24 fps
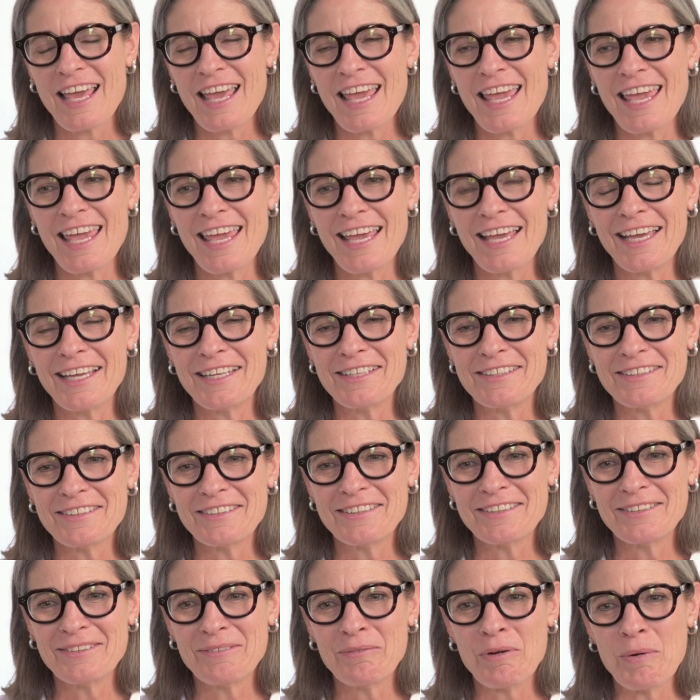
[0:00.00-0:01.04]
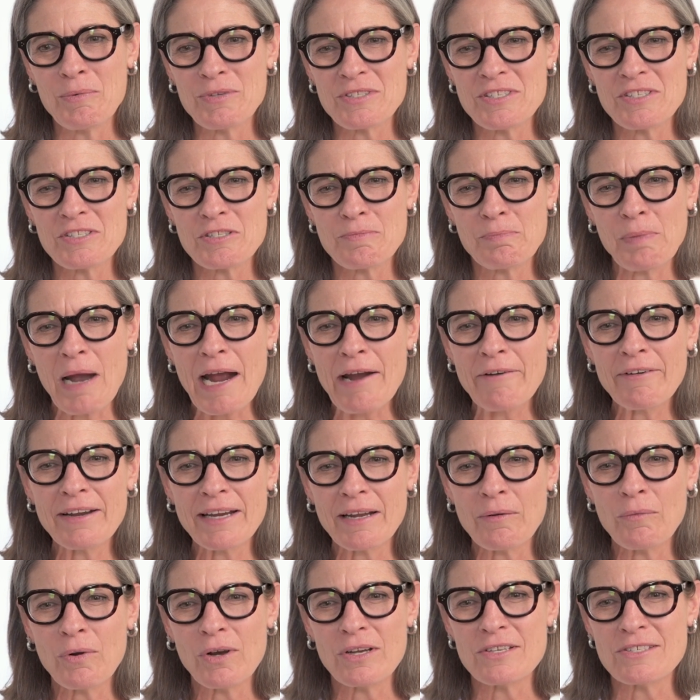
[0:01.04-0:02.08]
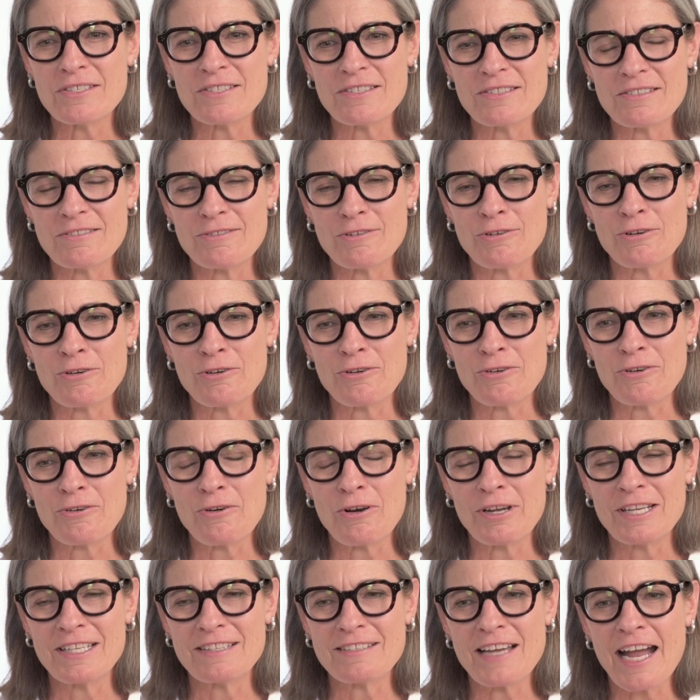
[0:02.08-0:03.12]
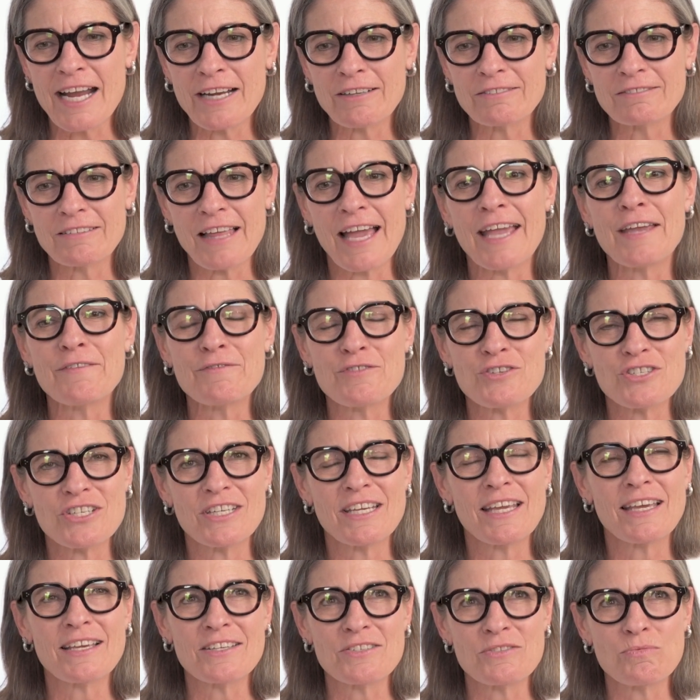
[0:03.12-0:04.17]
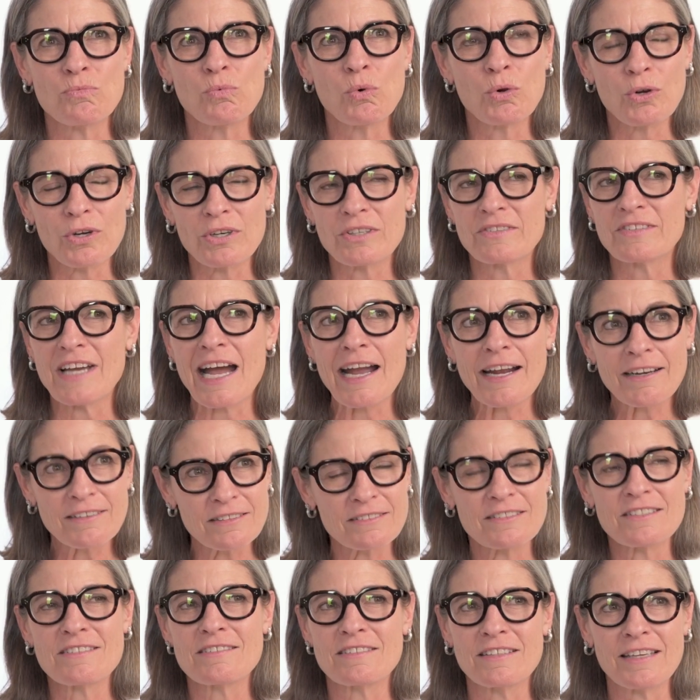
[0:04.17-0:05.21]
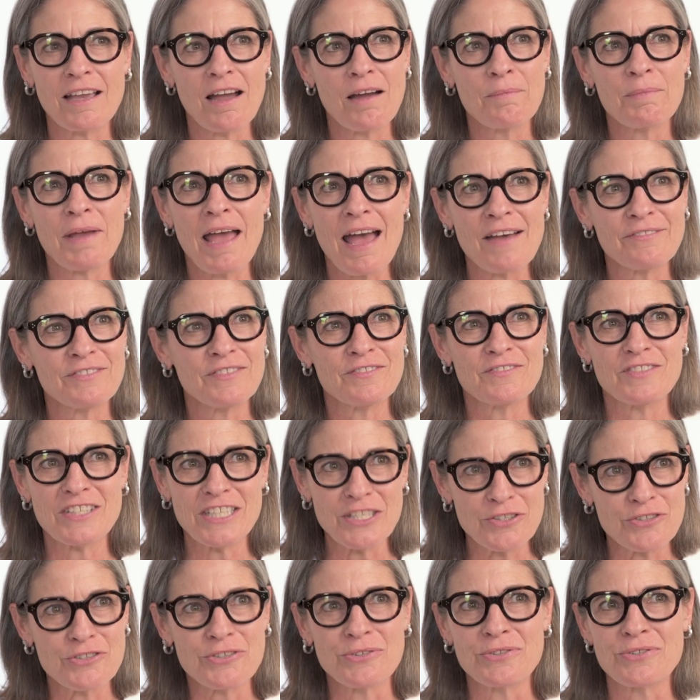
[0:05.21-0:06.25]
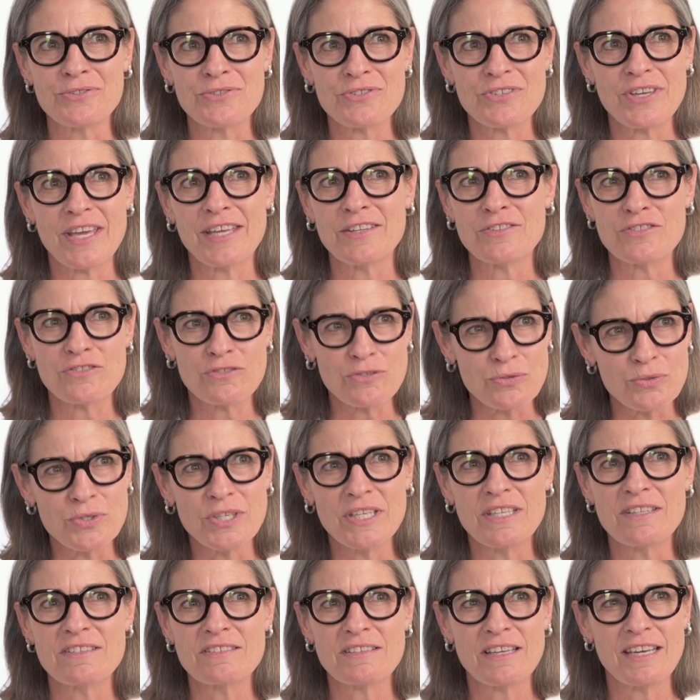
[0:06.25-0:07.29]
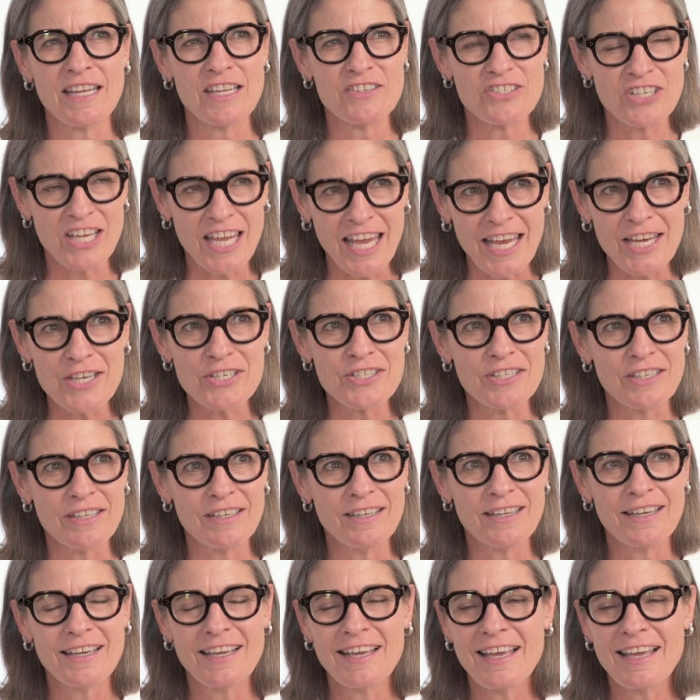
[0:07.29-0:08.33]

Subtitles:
And what was inspiring was her entire life, she has worked tirelessly on behalf of teachers and students and education.